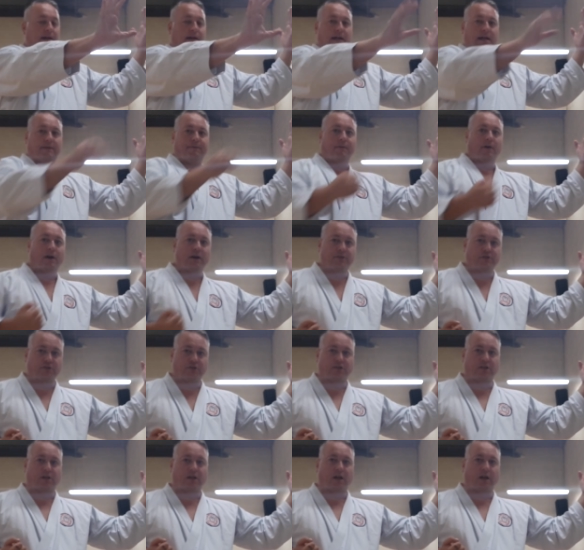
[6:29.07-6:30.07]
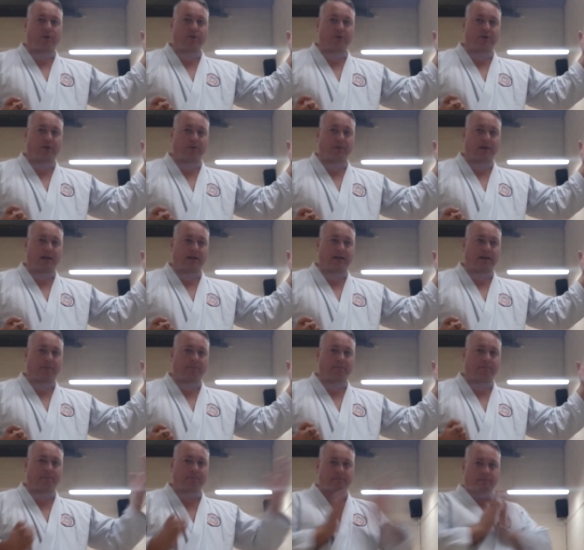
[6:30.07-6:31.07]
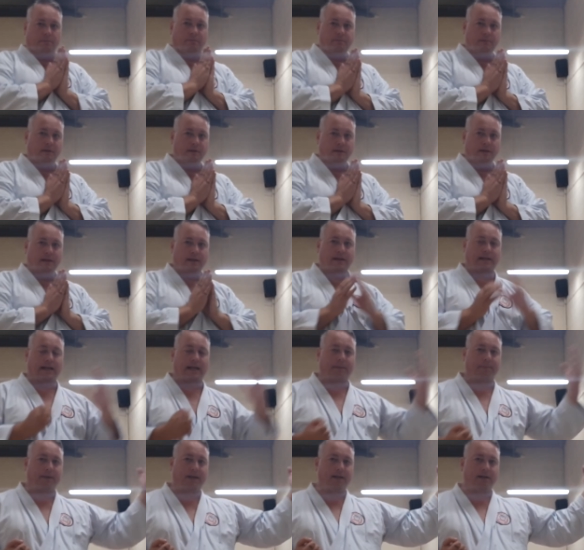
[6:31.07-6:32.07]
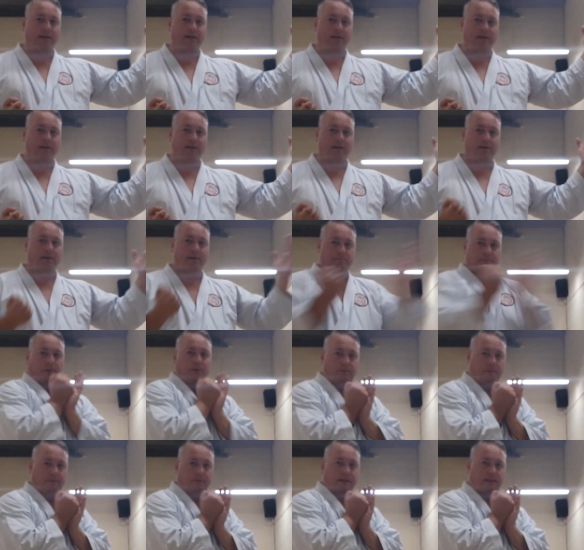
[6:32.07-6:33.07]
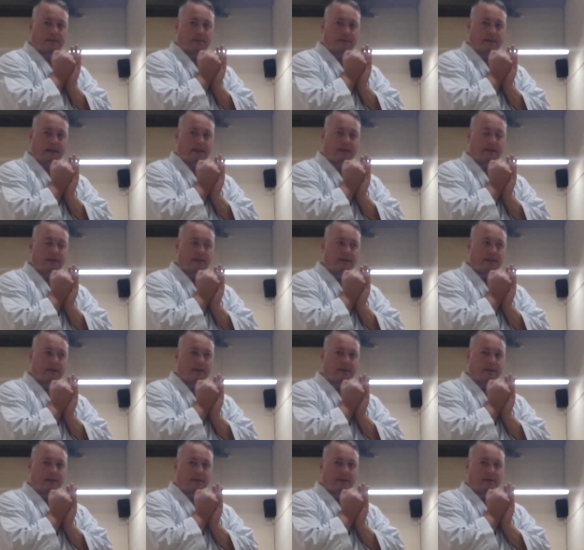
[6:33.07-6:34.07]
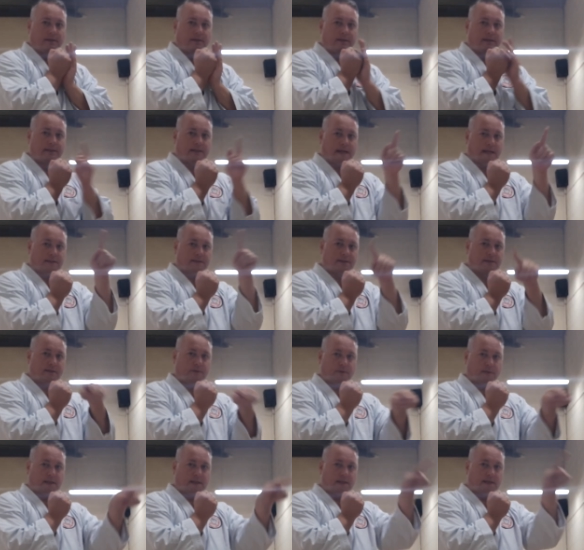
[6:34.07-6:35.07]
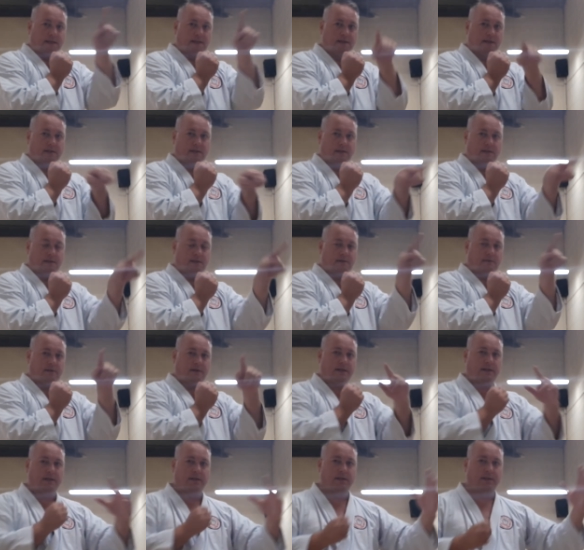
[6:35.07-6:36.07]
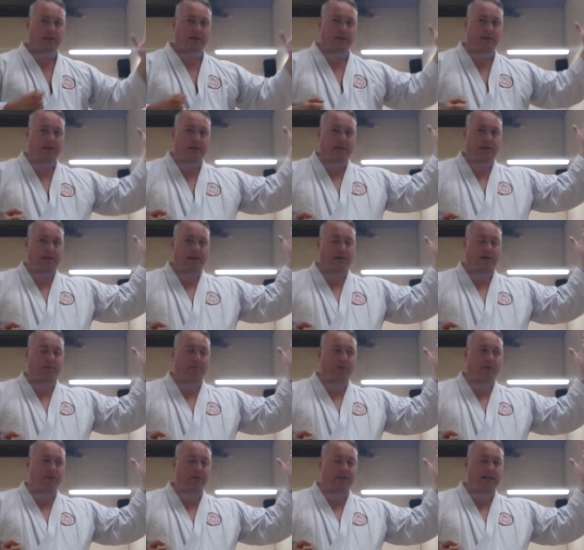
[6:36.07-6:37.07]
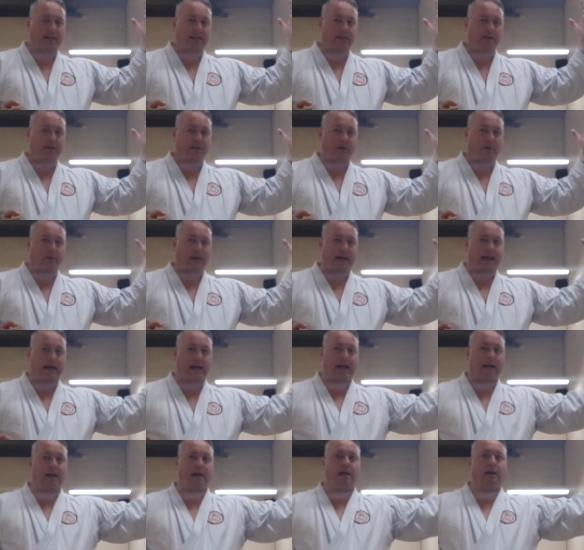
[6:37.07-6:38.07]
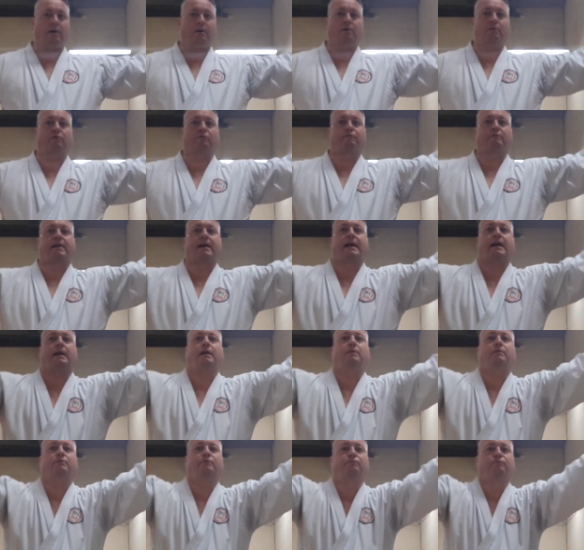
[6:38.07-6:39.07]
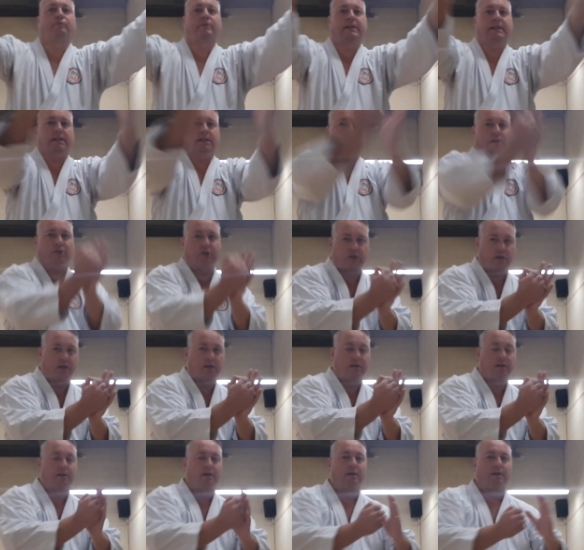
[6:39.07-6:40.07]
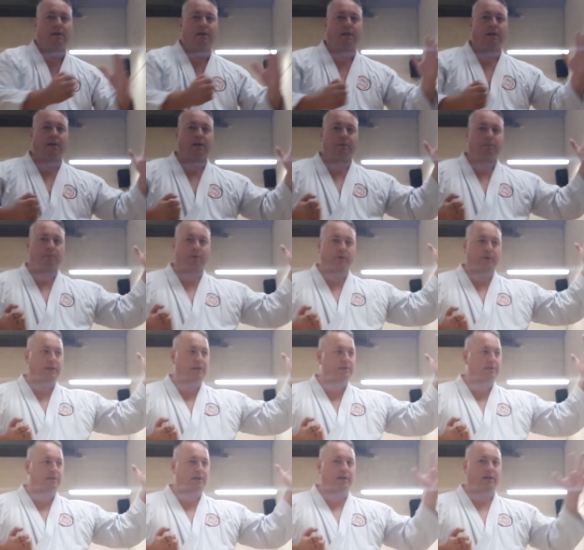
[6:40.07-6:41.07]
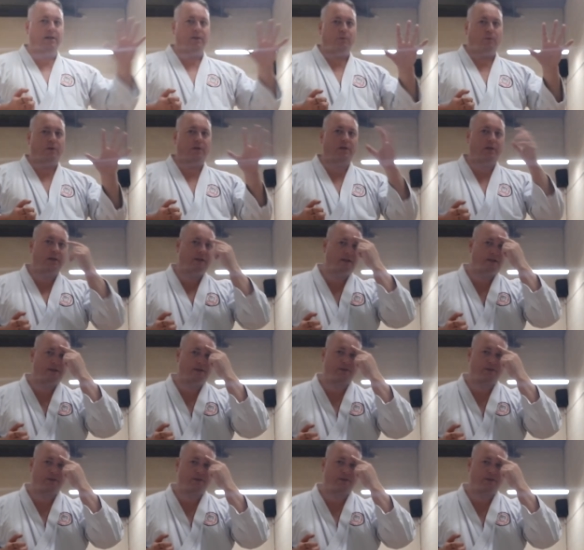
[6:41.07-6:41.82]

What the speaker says: If I just close up like I'm clapping this way, his head's still there, all right? Now I'm not saying go out, round and reach, but you certainly want to